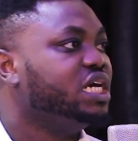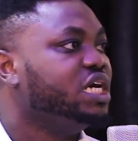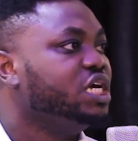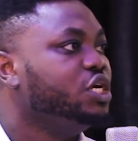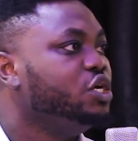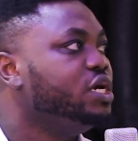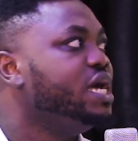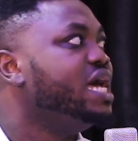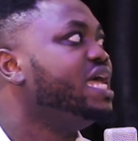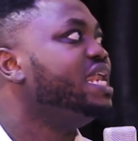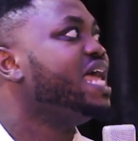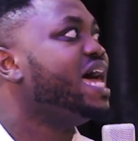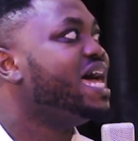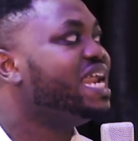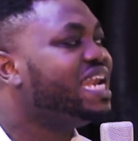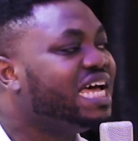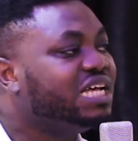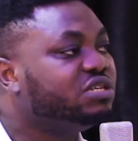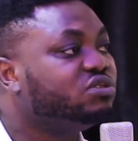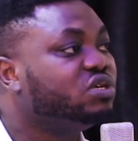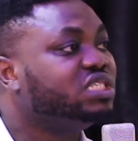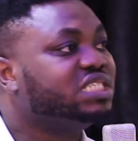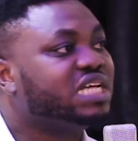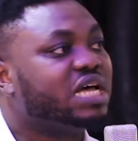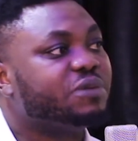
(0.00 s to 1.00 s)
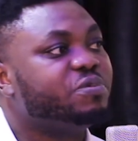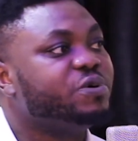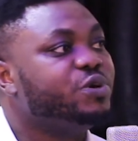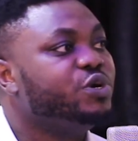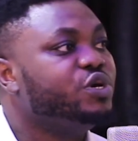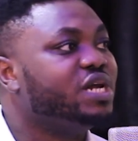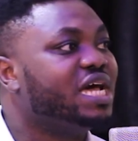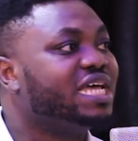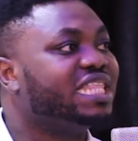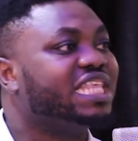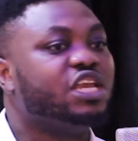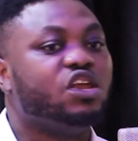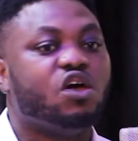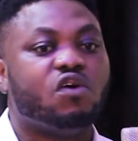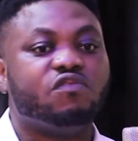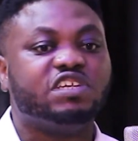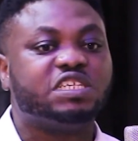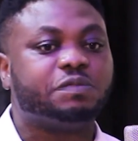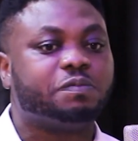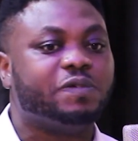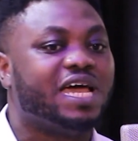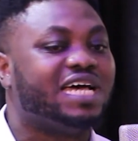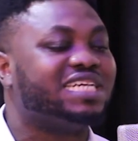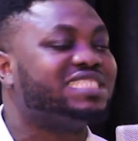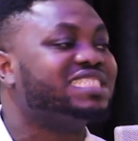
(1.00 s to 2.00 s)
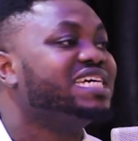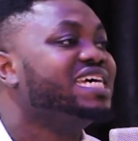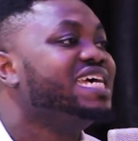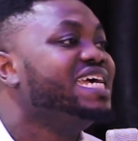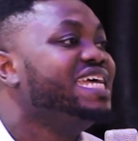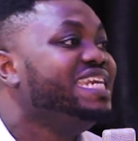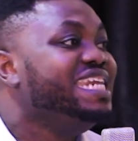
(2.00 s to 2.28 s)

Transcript: You get, and that's what's happening in United. A lot of these players,